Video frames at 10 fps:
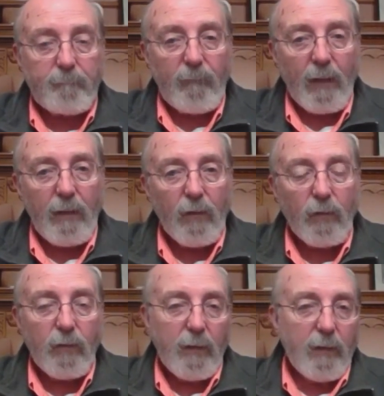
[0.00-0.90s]
You
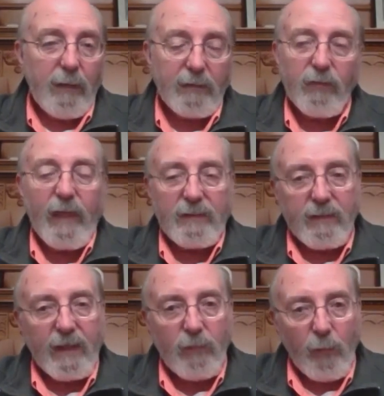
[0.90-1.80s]
know, and so
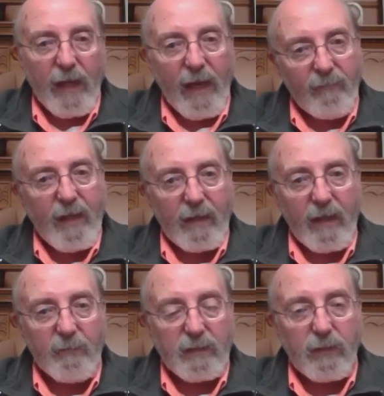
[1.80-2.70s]
that's why we have that
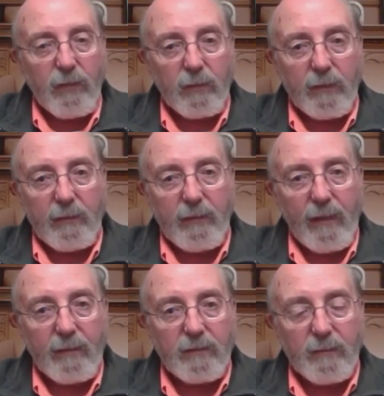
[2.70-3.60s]
kind of material, and
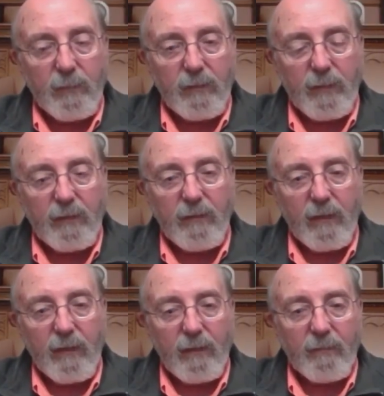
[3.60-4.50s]
it's been
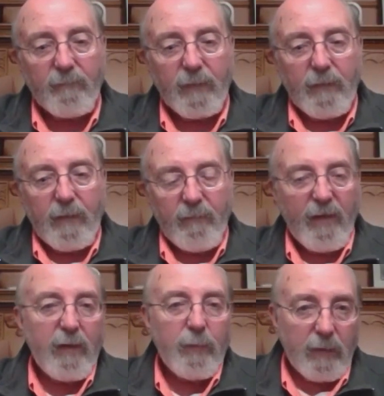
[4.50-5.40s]
a
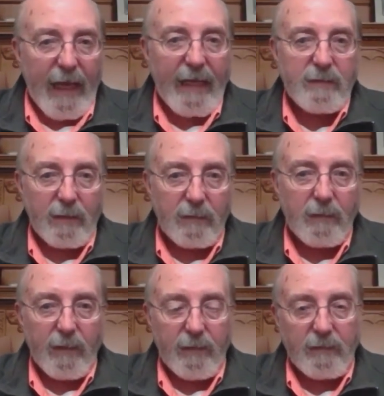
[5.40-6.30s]
valuable asset, I
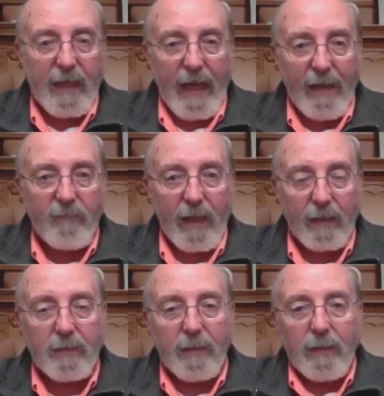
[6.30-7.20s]
think, to have
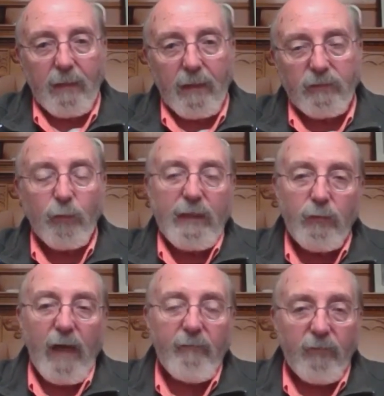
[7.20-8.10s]
that. So we
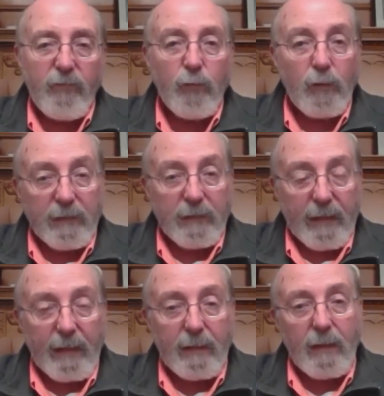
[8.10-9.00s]
do have a few
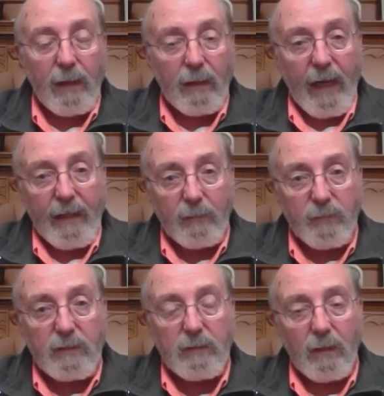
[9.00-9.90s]
related
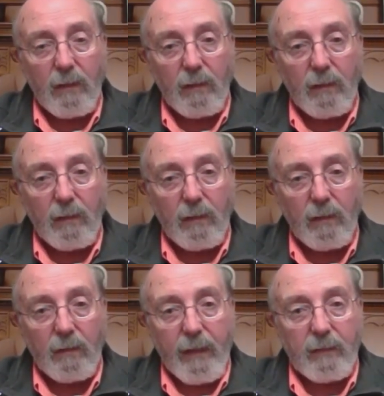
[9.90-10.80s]
items and
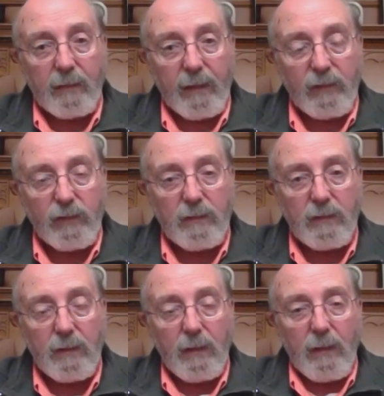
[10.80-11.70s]
collections,
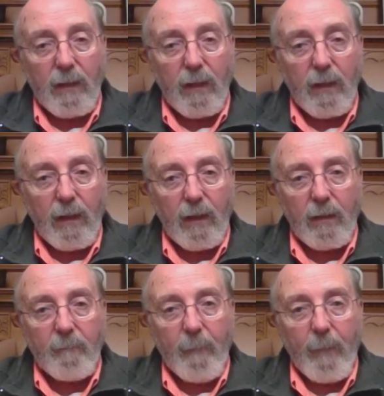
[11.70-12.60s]

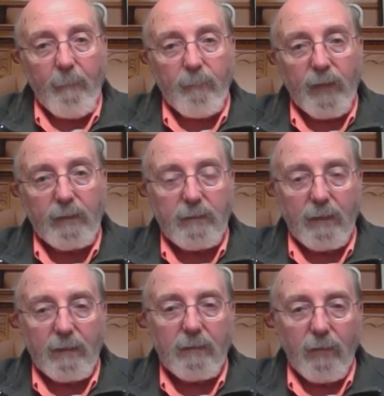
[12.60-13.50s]
but
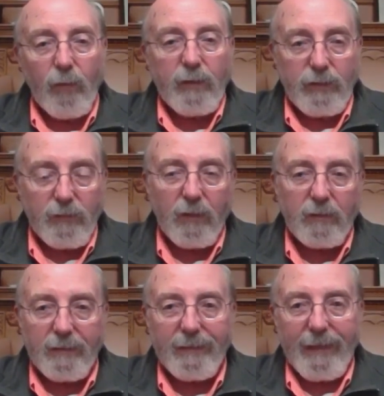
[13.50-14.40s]
OSU Tulsa
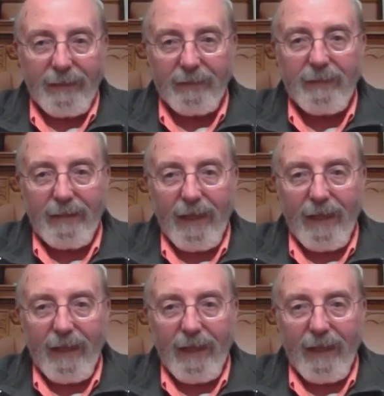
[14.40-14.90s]
and Lynn have